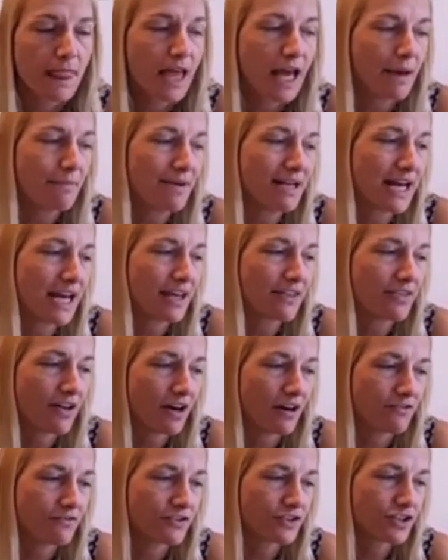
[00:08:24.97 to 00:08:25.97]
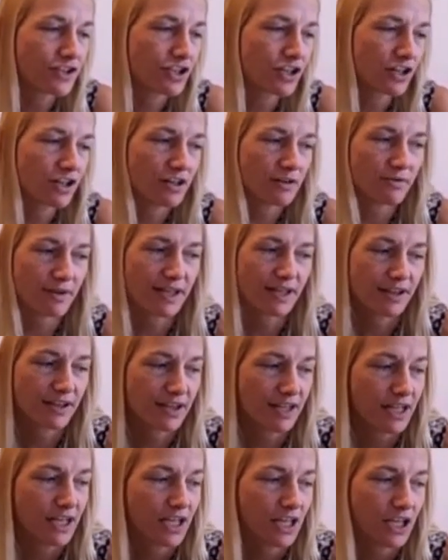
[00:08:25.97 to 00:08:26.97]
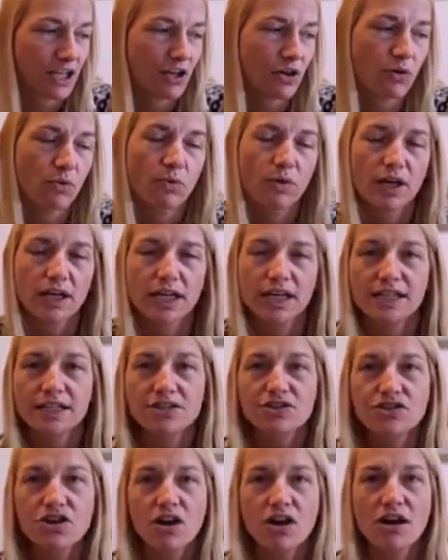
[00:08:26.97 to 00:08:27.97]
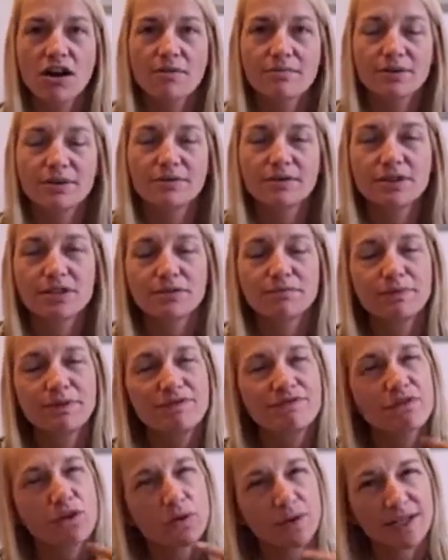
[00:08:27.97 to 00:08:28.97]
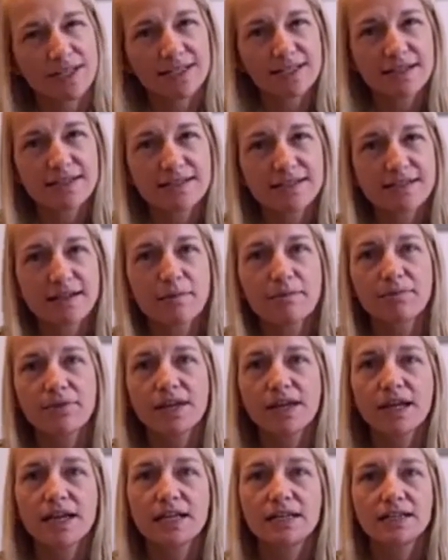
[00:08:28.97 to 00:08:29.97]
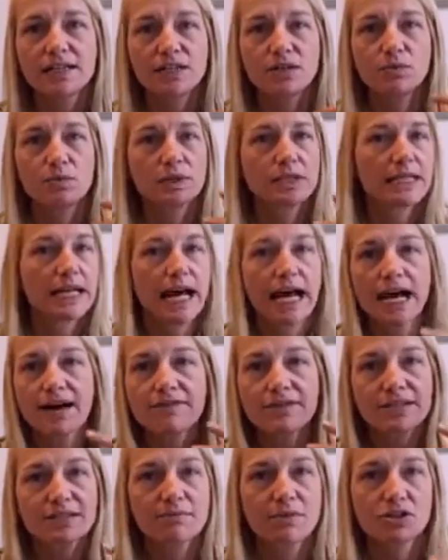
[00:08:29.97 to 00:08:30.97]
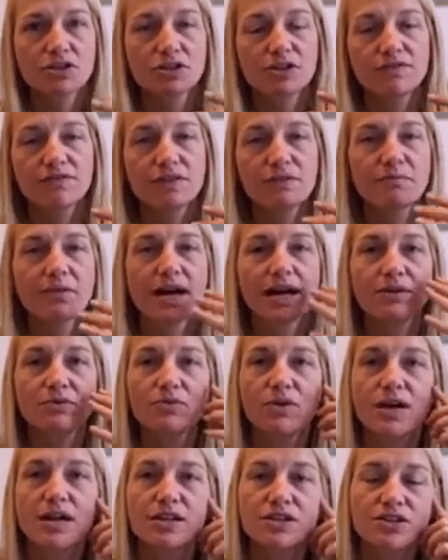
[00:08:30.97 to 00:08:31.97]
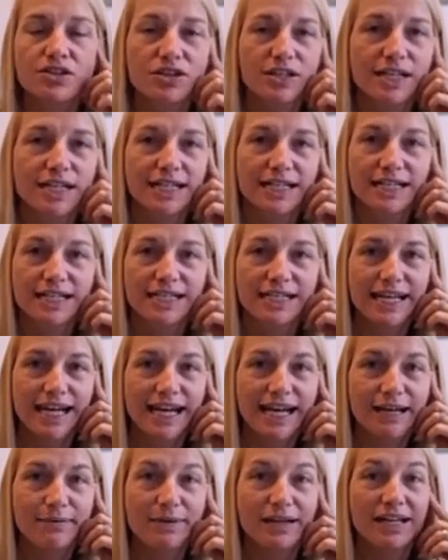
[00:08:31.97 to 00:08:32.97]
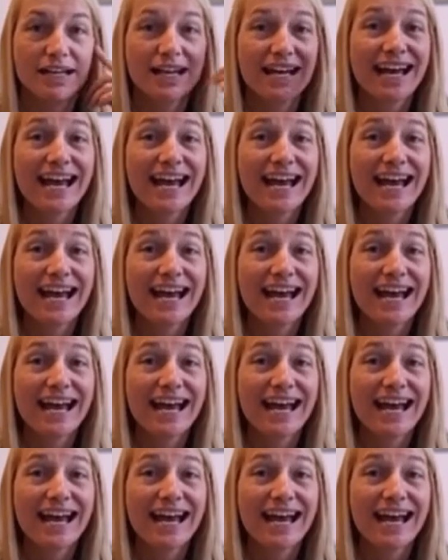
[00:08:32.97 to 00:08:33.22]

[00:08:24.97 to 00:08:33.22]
I mean, I thought for sure with you know, working a job or you'd be focused on something and you wouldn't have as much of the mind wandering in a day, but